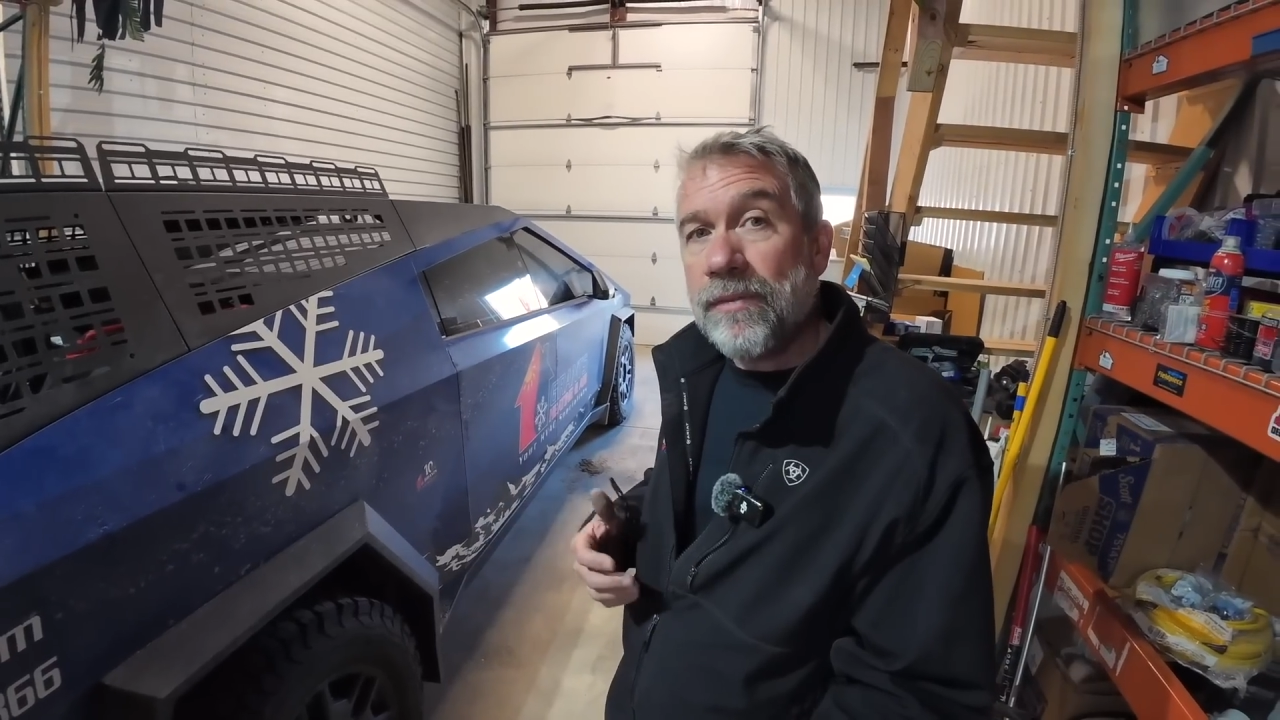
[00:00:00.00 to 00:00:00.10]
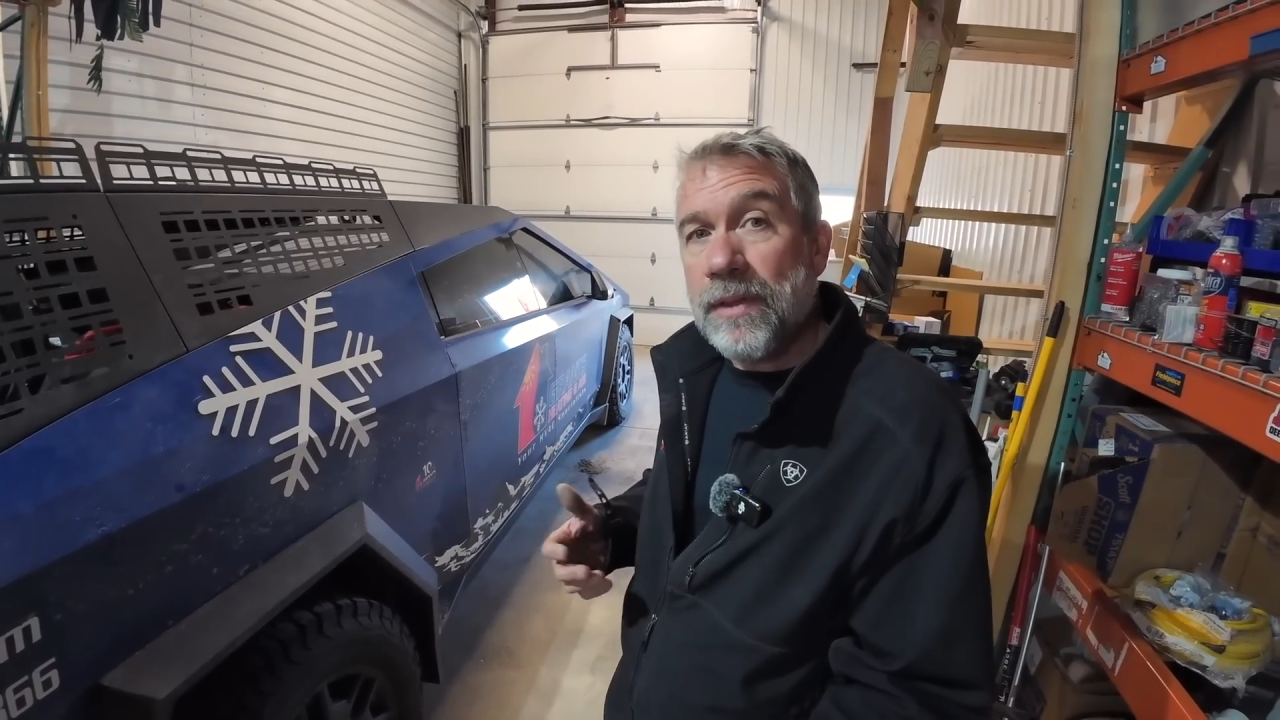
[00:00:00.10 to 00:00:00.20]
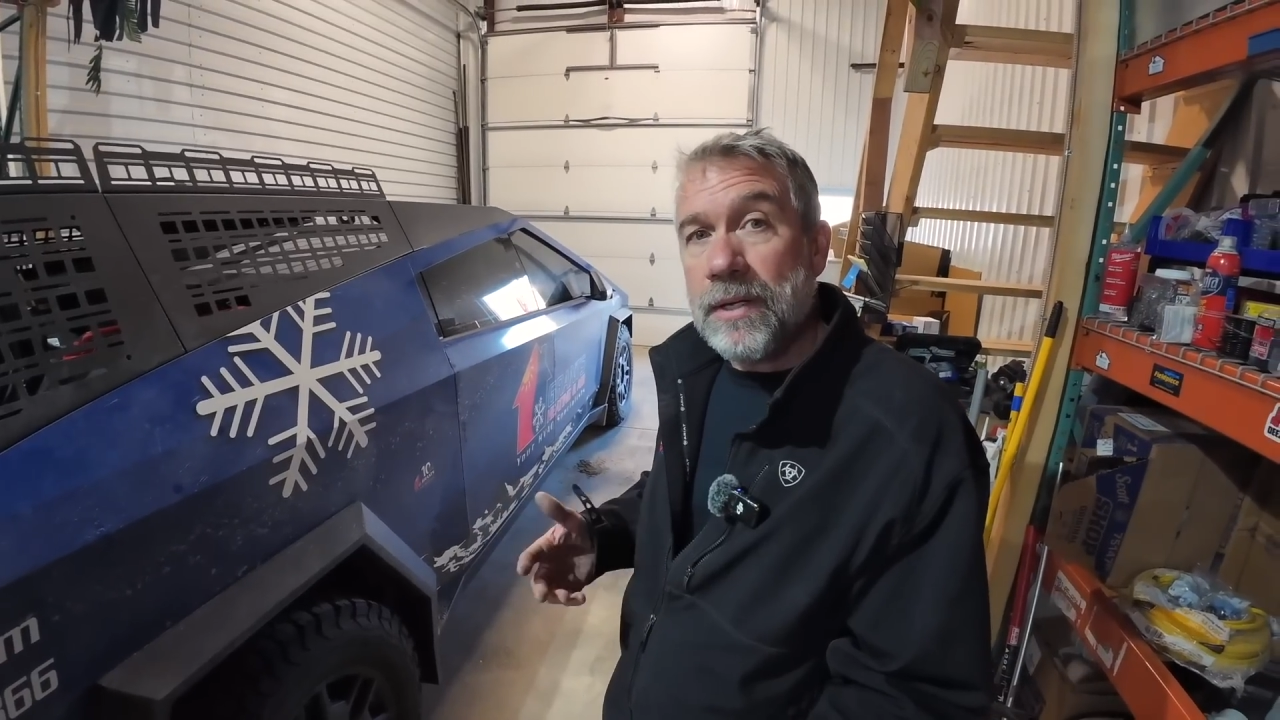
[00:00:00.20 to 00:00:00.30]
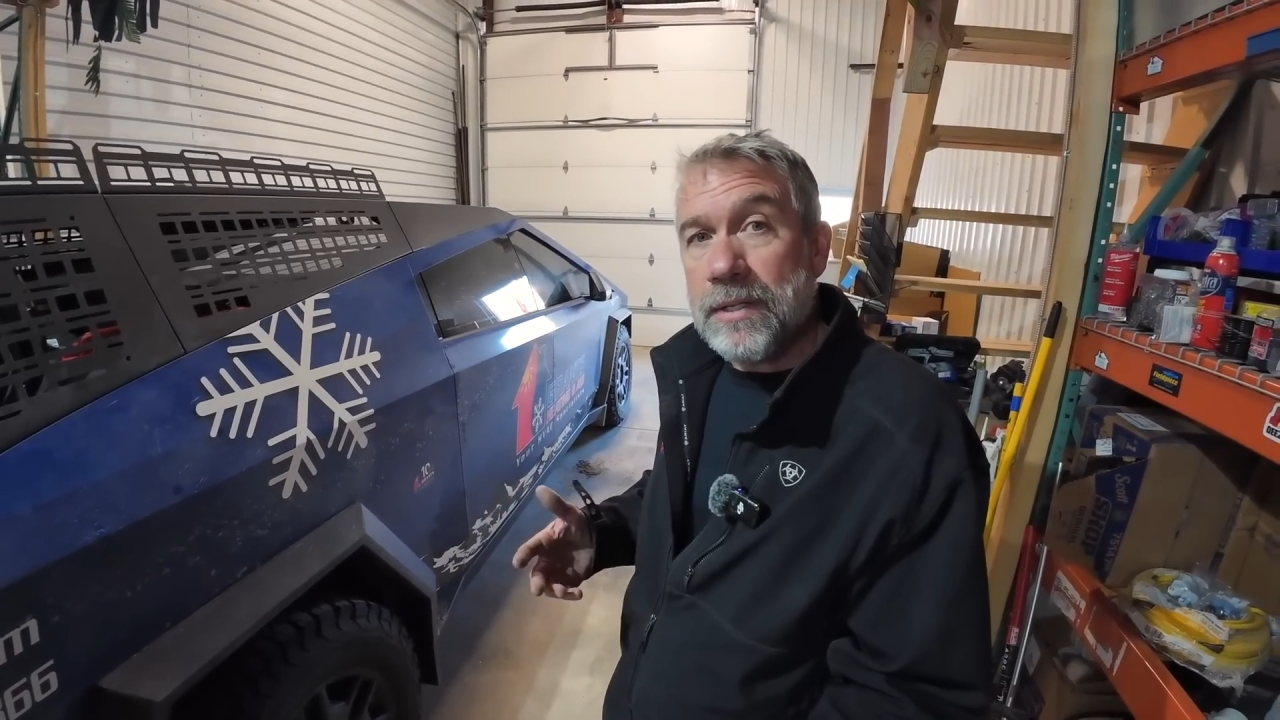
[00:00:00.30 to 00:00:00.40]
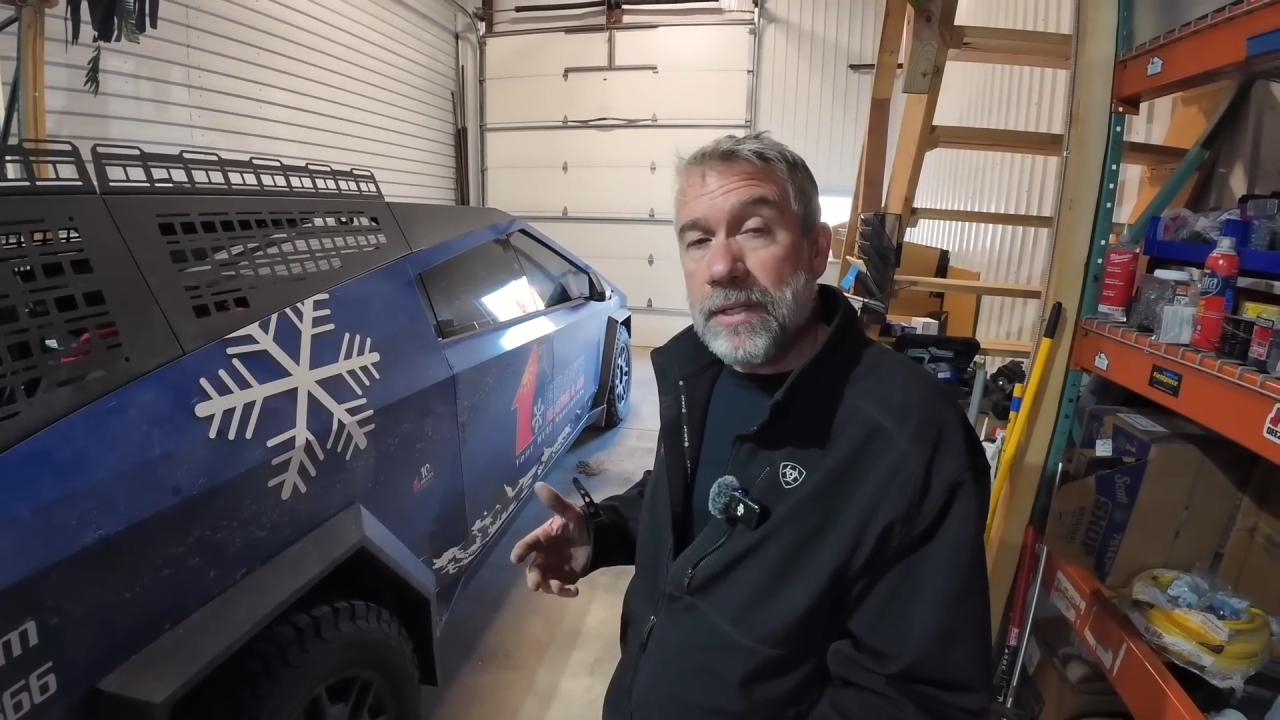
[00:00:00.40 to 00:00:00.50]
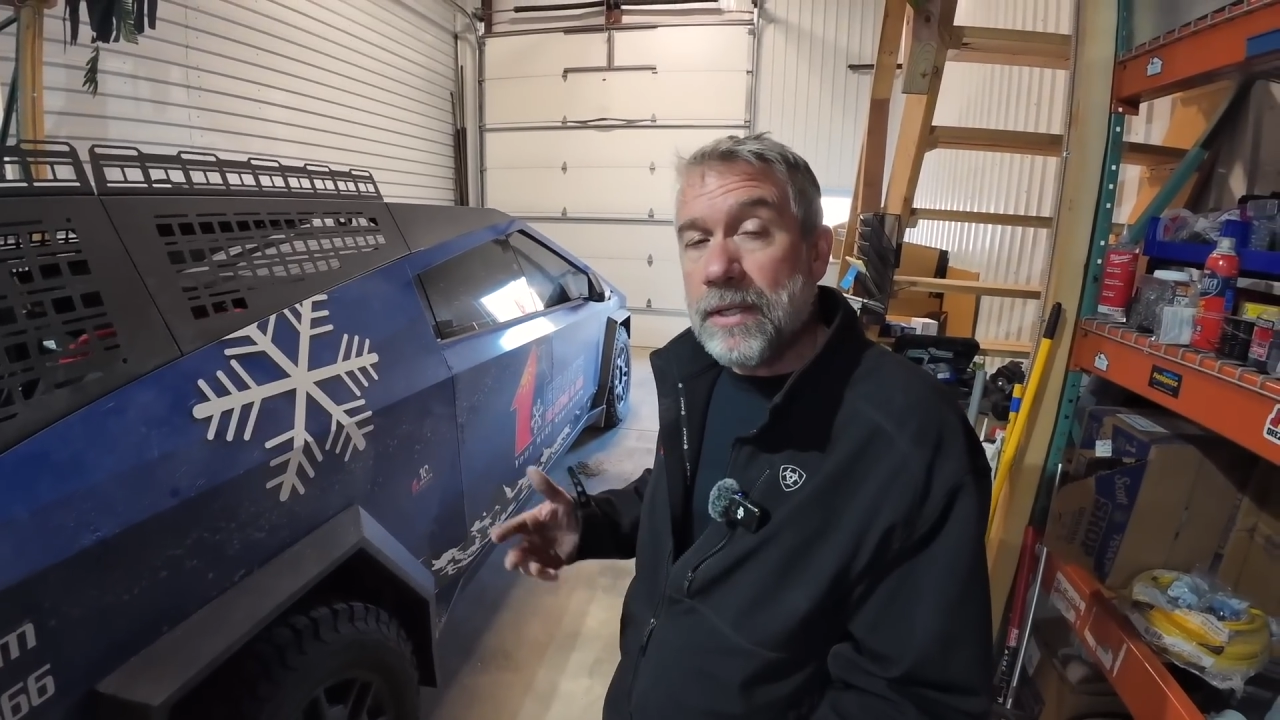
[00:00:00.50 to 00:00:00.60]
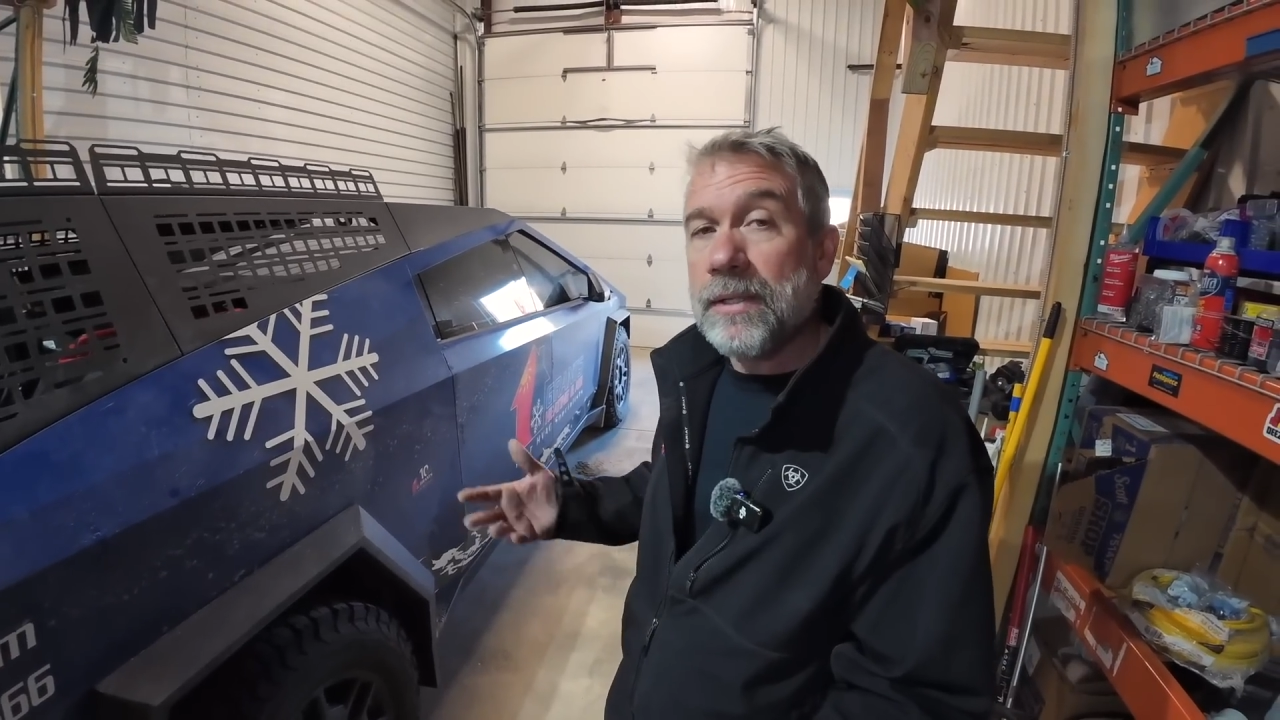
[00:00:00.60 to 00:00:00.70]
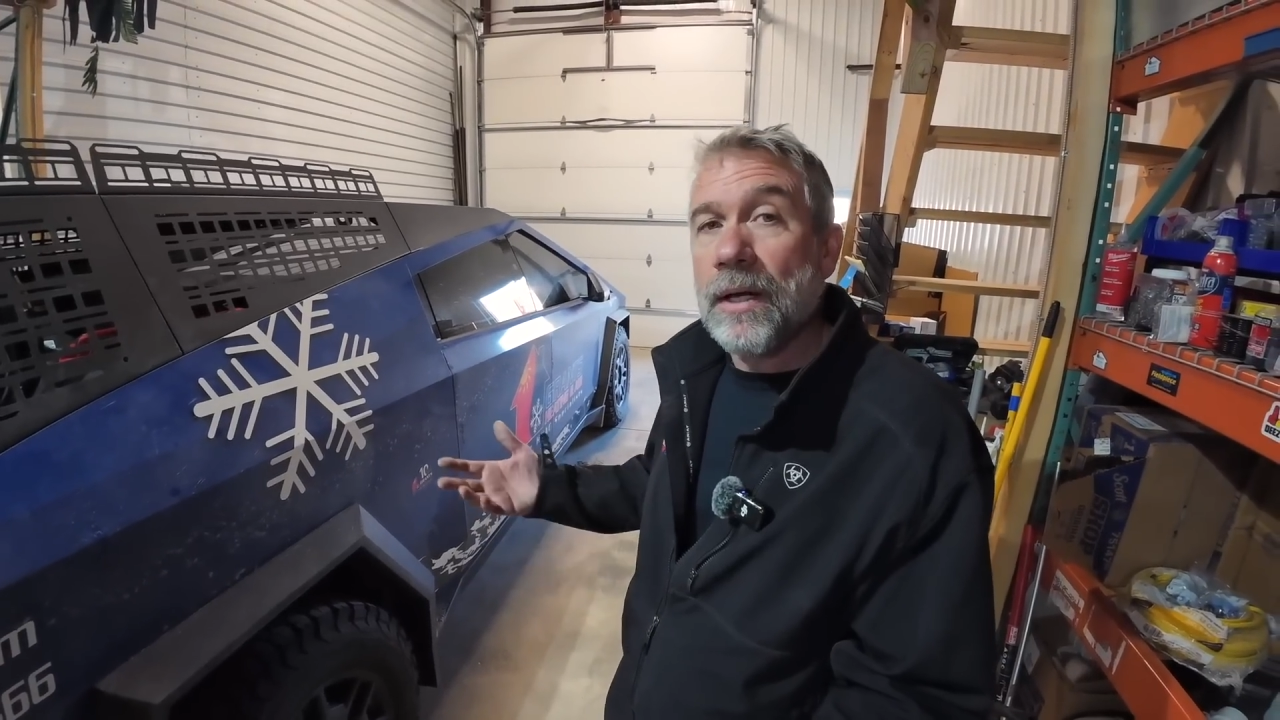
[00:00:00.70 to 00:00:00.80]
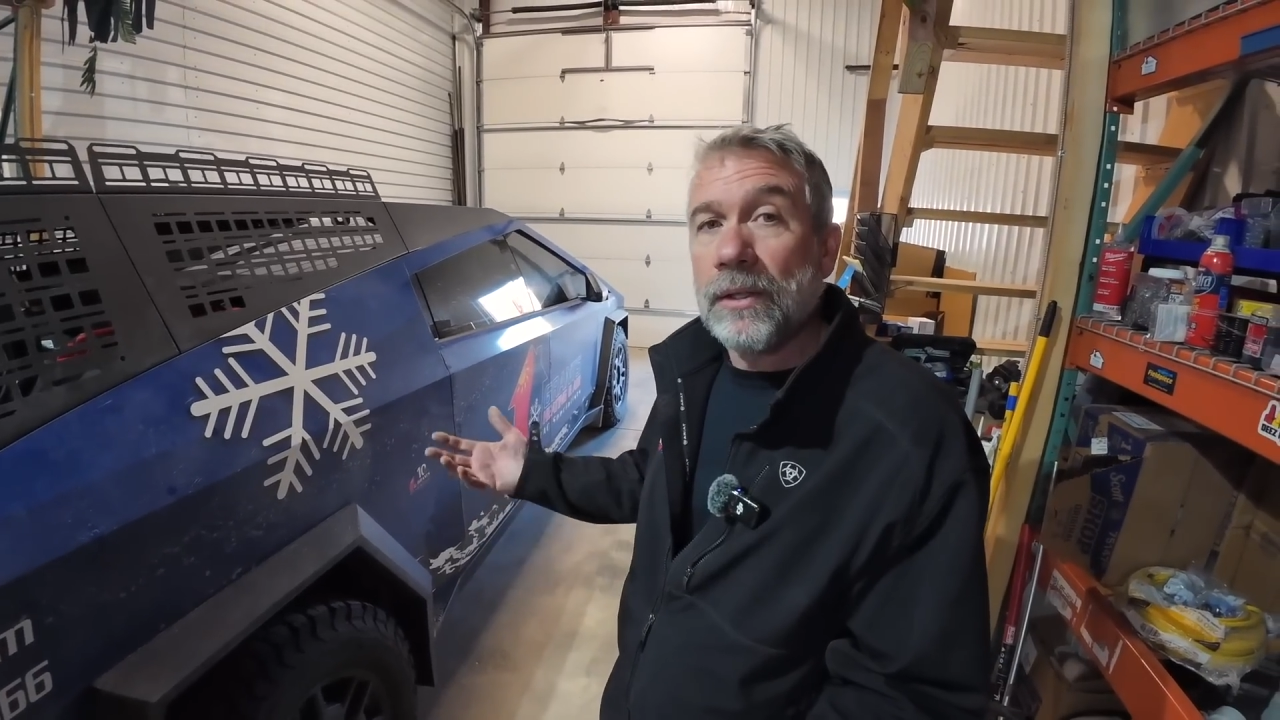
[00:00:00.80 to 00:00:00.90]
if they did,